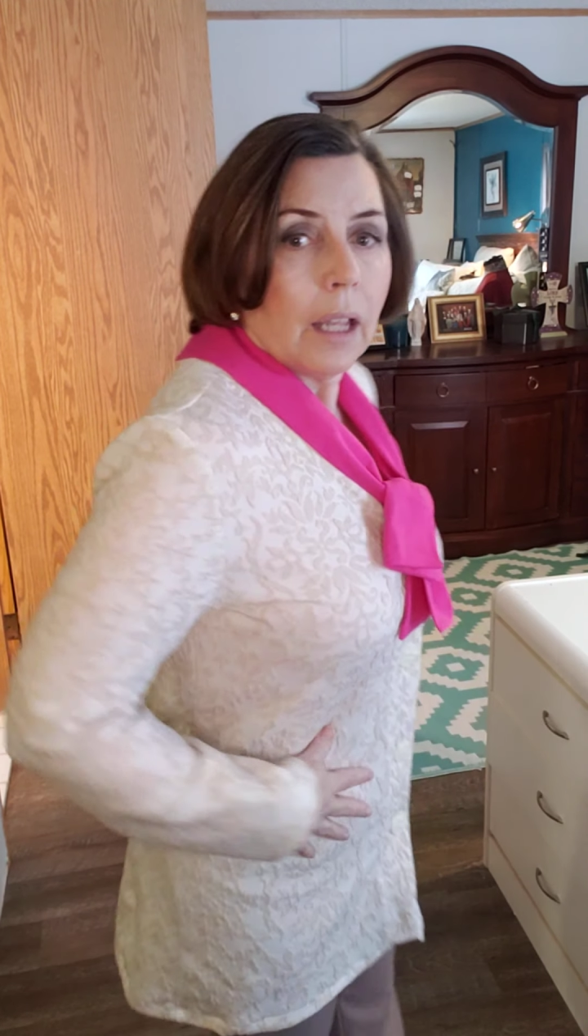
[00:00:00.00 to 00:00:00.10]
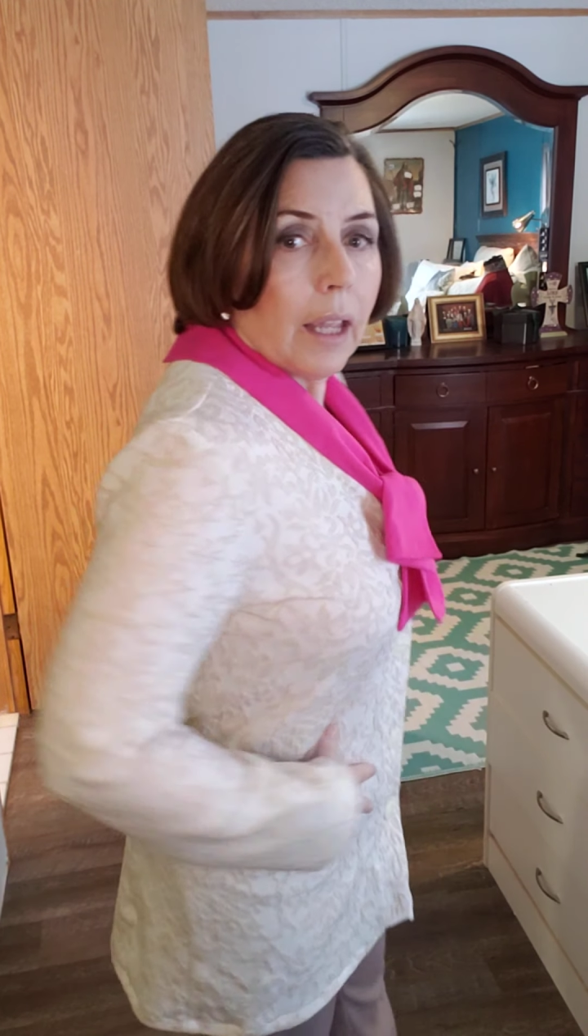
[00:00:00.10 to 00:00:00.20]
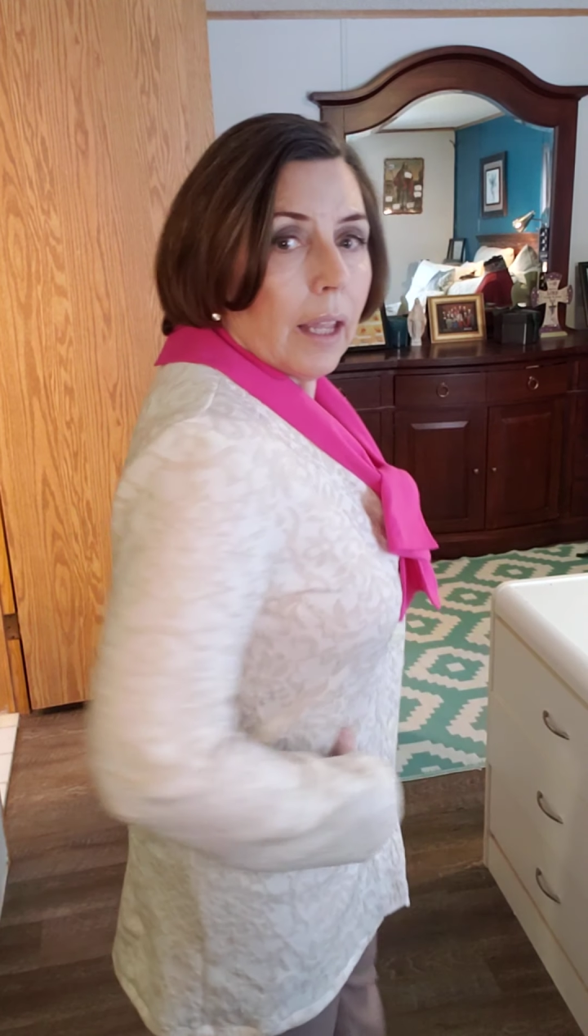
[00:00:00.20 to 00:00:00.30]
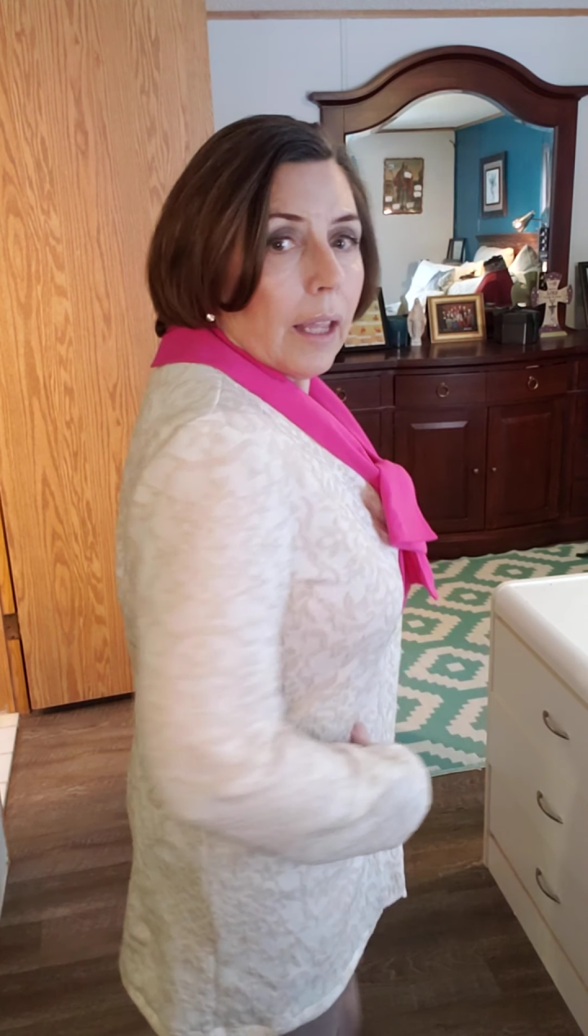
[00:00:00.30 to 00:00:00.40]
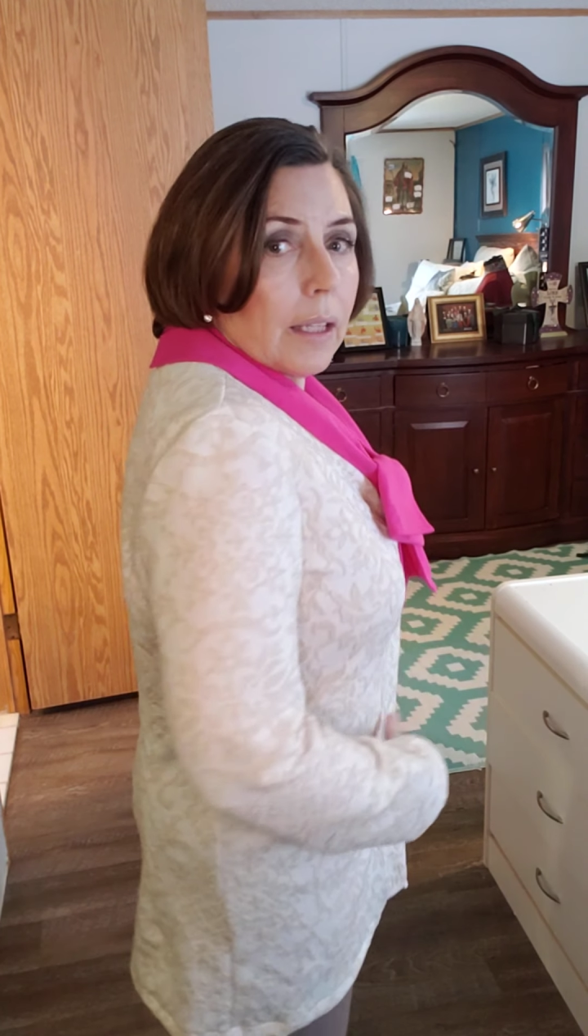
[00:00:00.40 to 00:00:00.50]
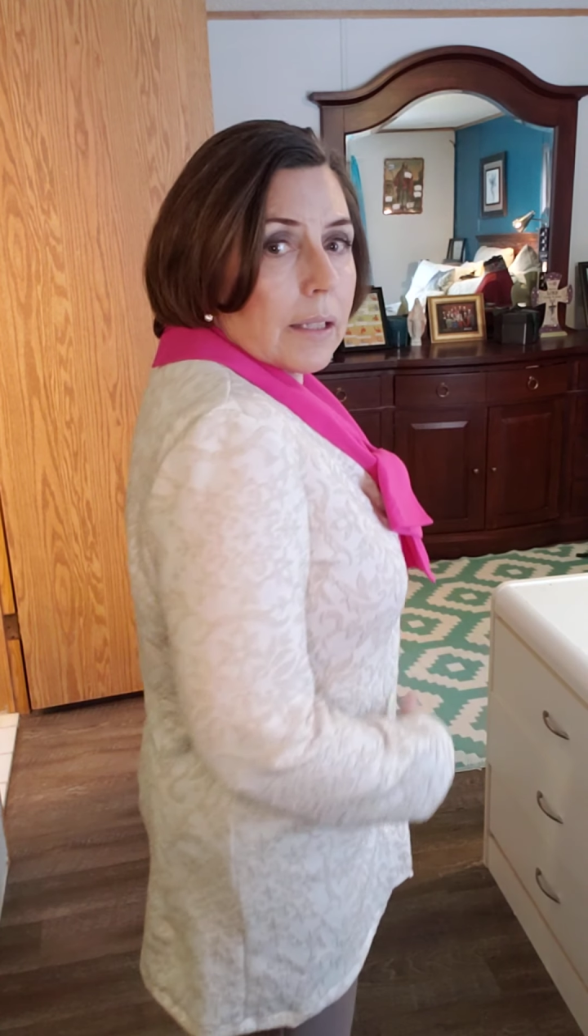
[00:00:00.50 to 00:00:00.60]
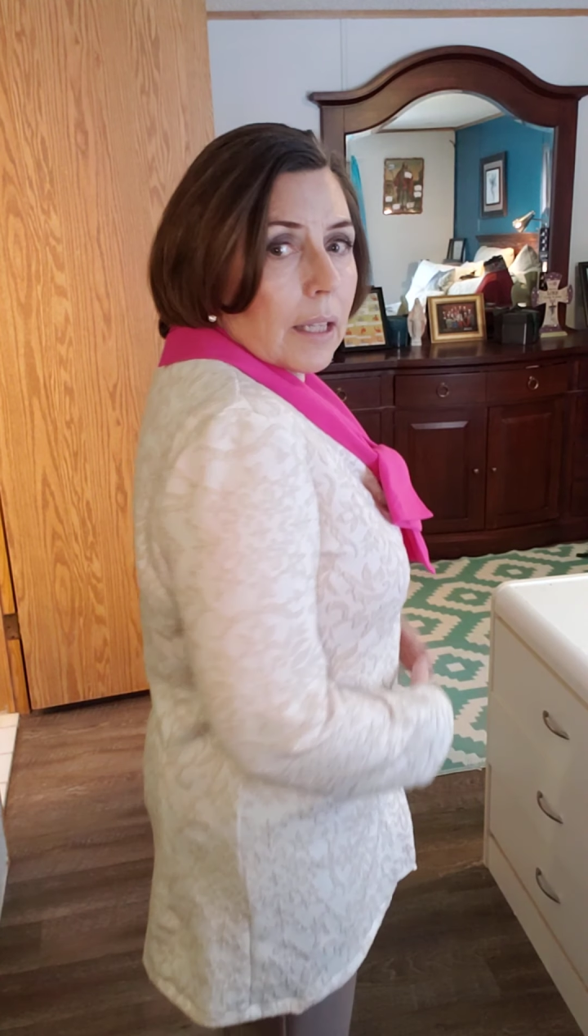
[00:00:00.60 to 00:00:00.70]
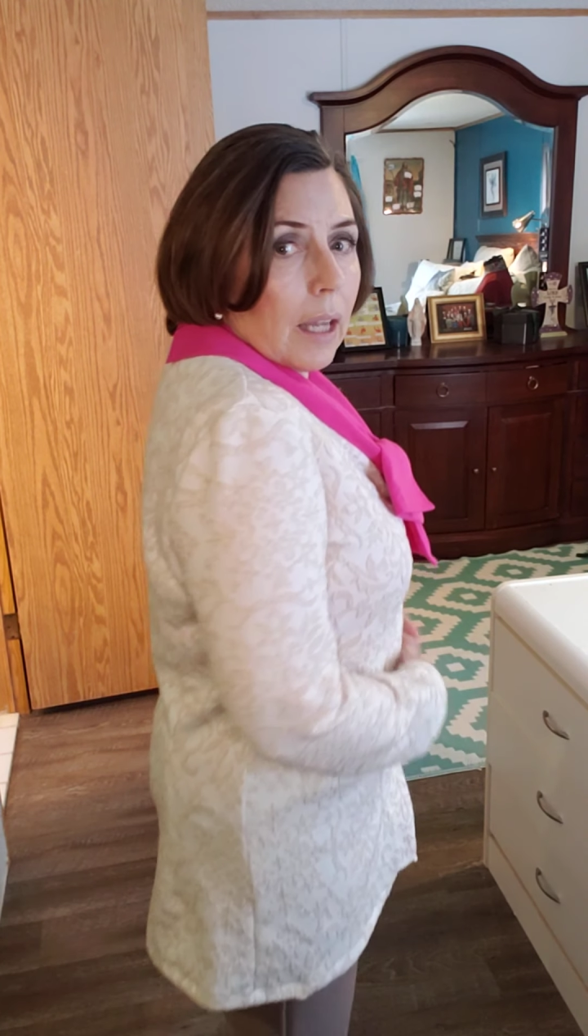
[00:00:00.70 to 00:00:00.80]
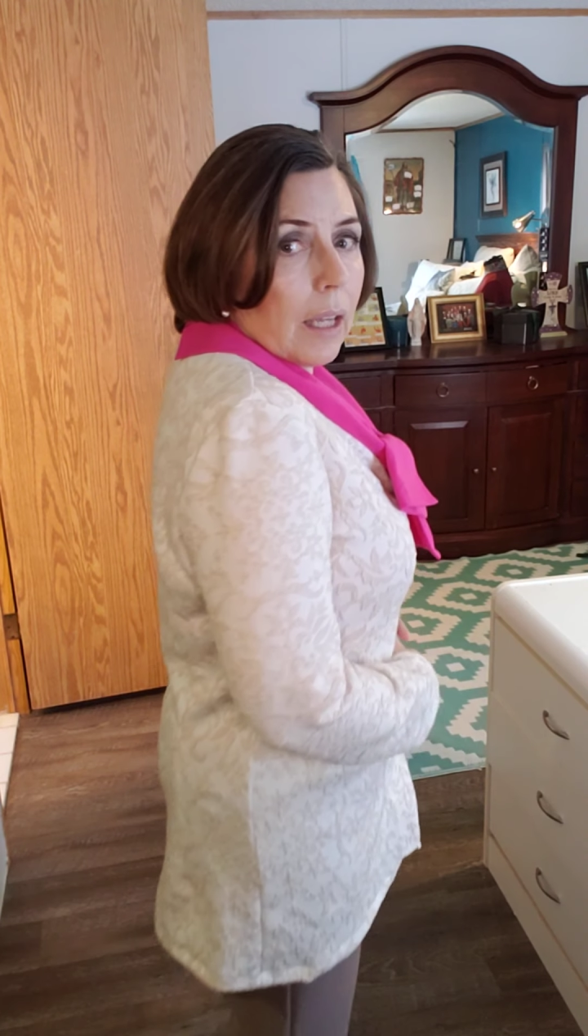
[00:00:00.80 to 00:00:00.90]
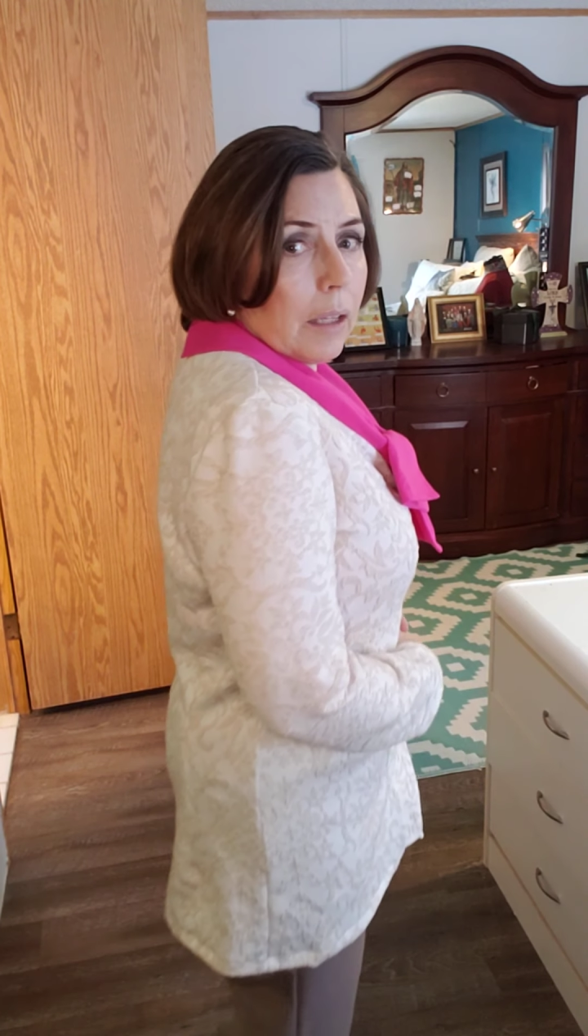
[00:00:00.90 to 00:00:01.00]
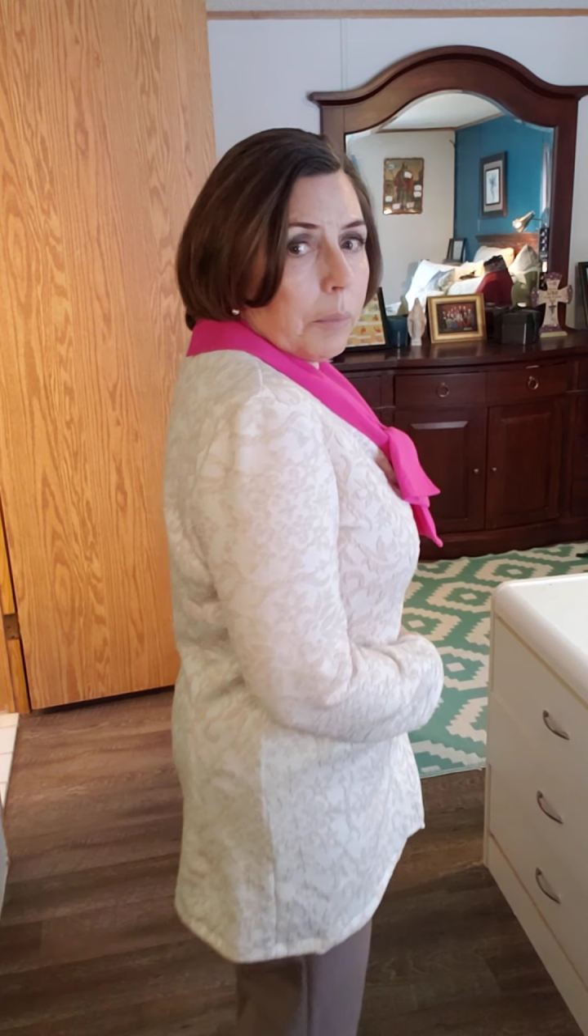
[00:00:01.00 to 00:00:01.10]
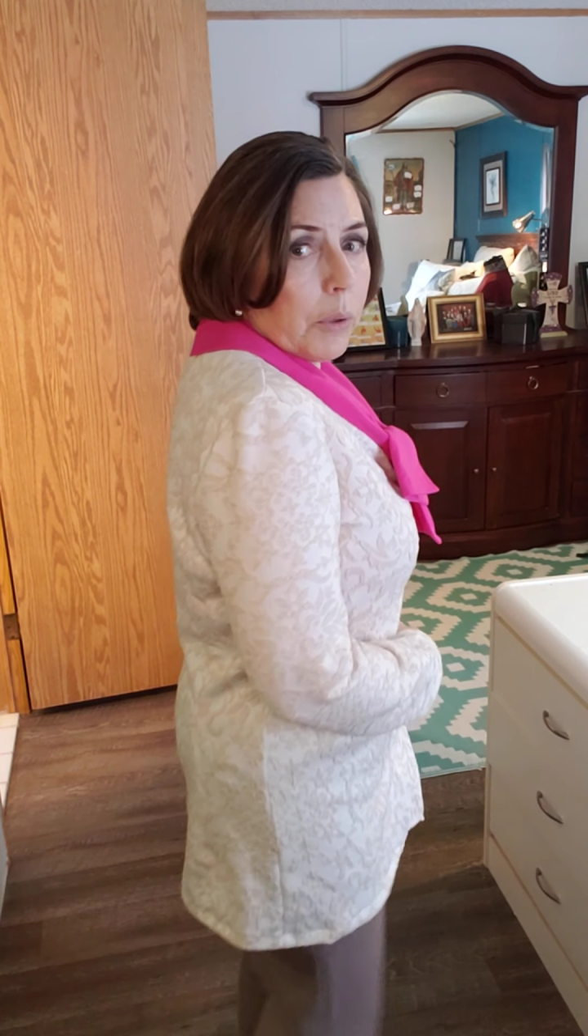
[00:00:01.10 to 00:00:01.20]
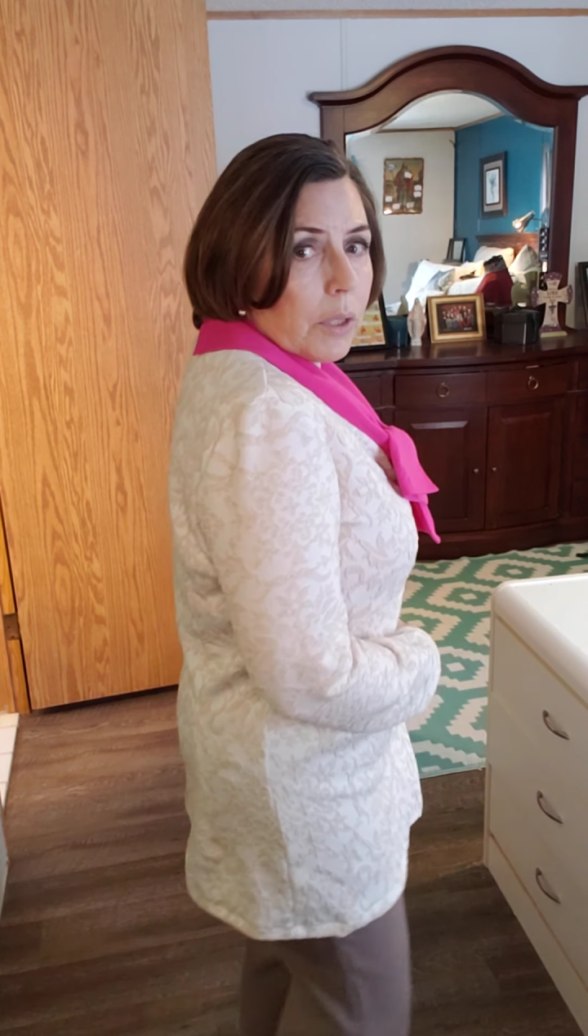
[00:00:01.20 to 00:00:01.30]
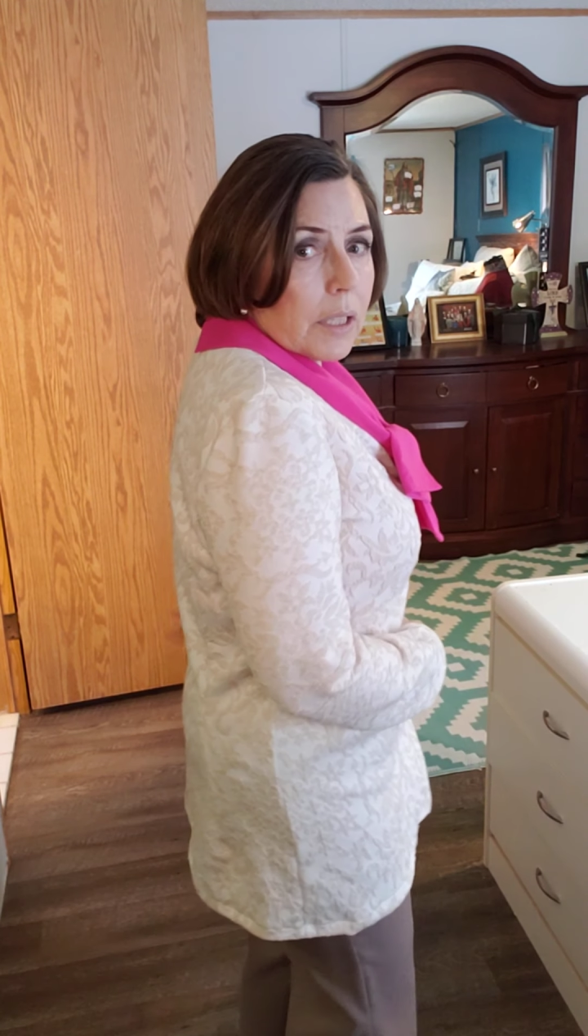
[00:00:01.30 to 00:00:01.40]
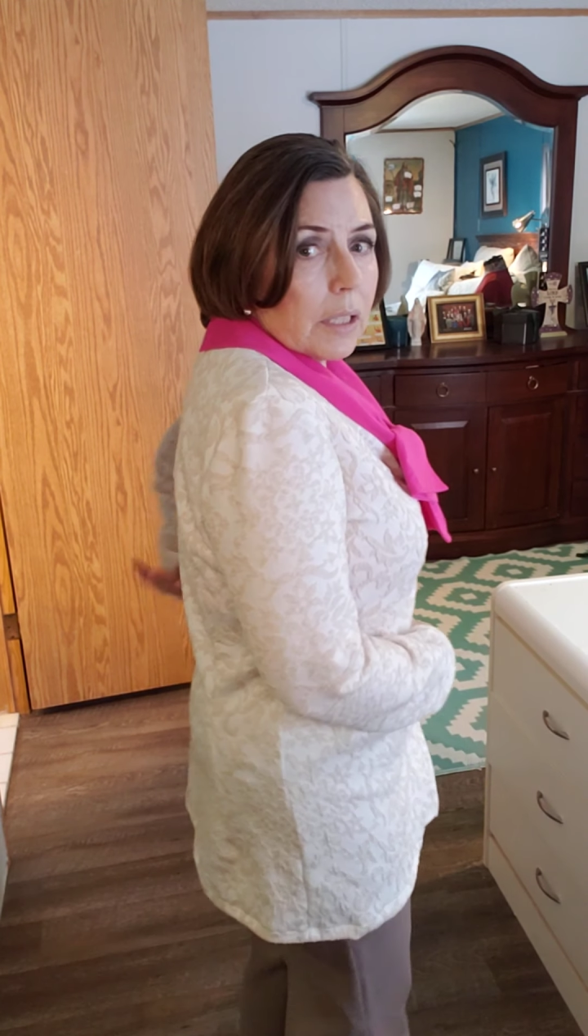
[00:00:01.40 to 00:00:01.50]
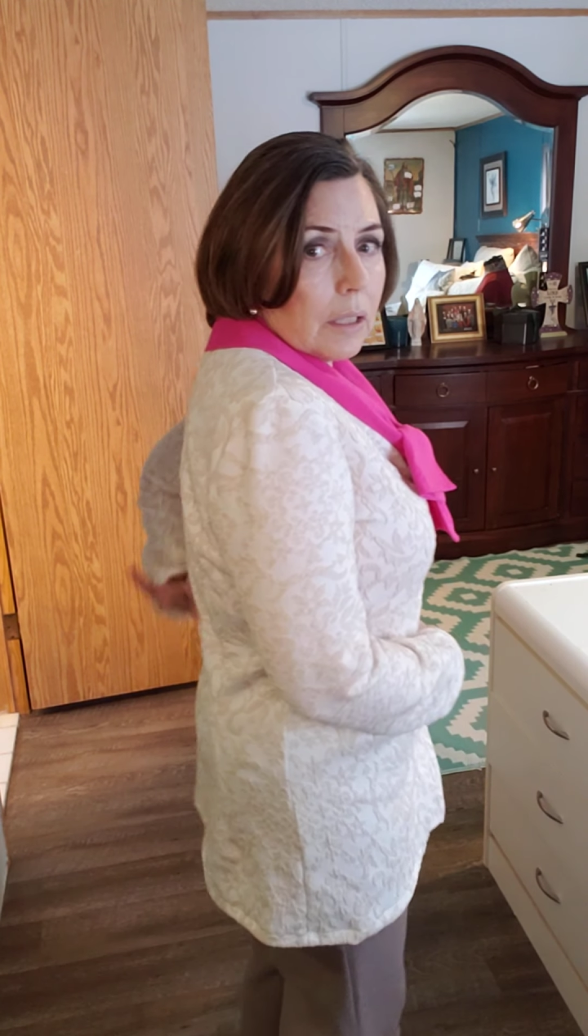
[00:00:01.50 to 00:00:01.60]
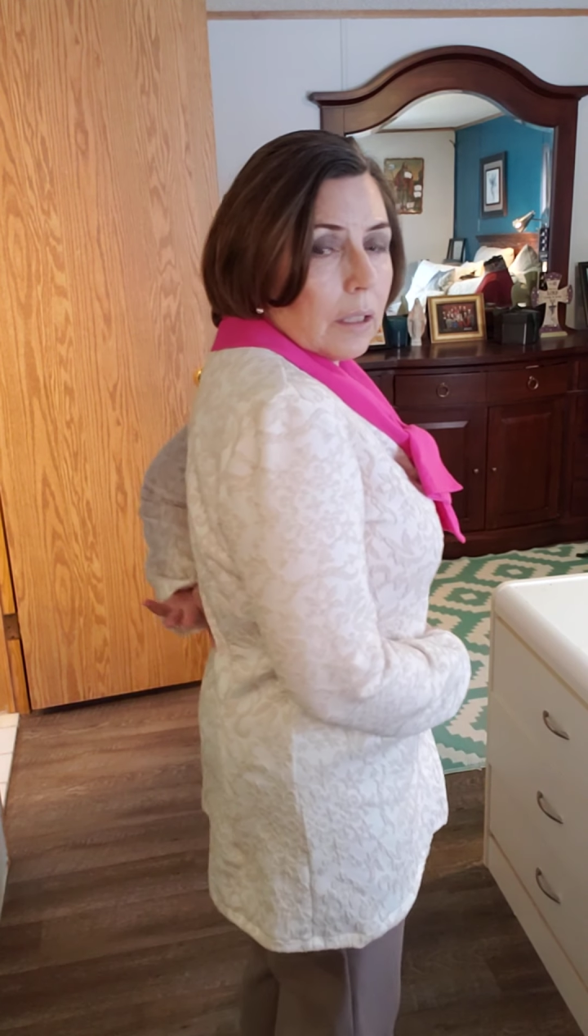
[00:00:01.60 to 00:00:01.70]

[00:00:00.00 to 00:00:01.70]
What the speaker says: And I put,